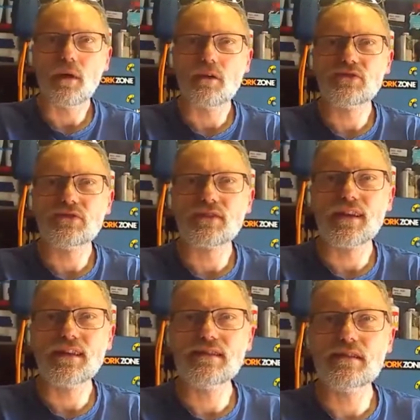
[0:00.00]
was using an
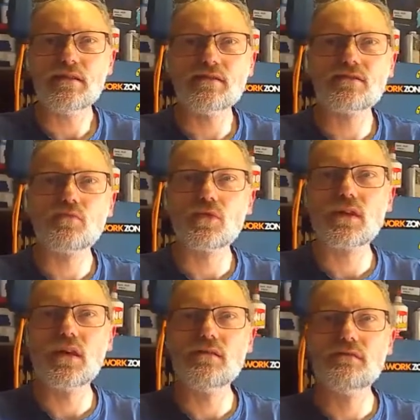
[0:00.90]
18-inch
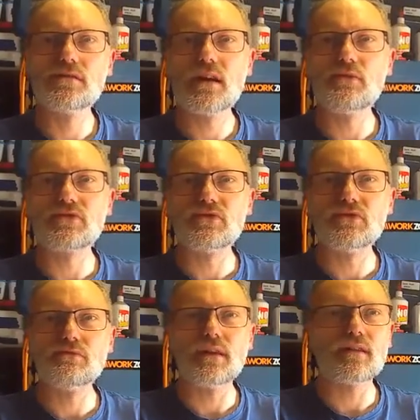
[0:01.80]
Wadkin table
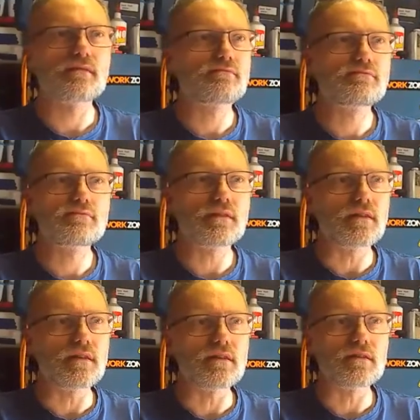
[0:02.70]
saw. We had a
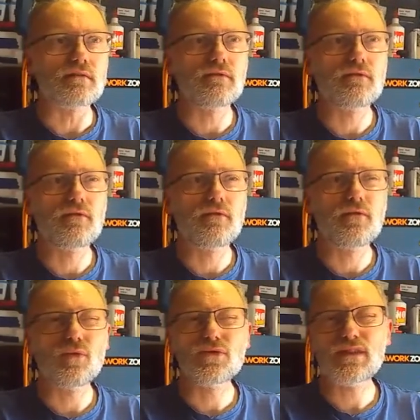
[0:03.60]

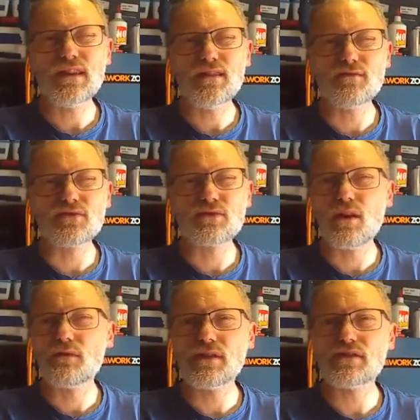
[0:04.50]
14 or
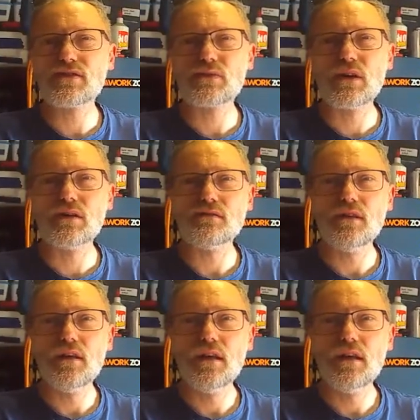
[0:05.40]
12-inch as well.